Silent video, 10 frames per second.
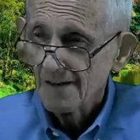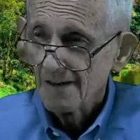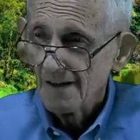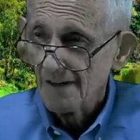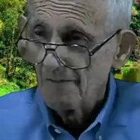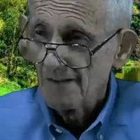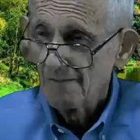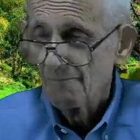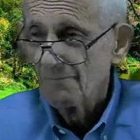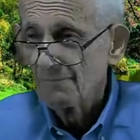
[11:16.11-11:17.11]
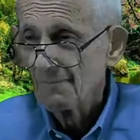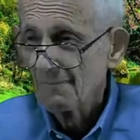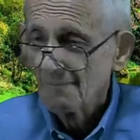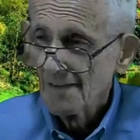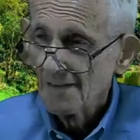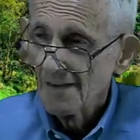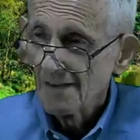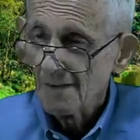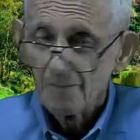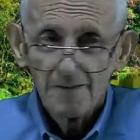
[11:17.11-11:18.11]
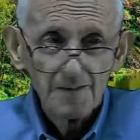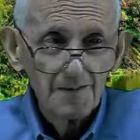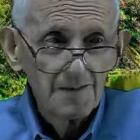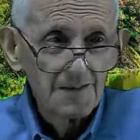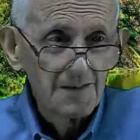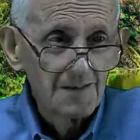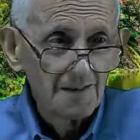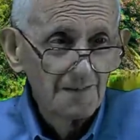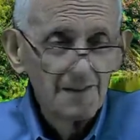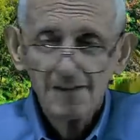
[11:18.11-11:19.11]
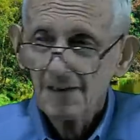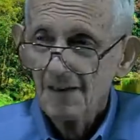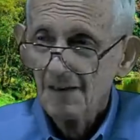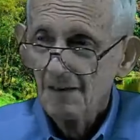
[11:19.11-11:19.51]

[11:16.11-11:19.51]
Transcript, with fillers: in every no couple of years or so. We have no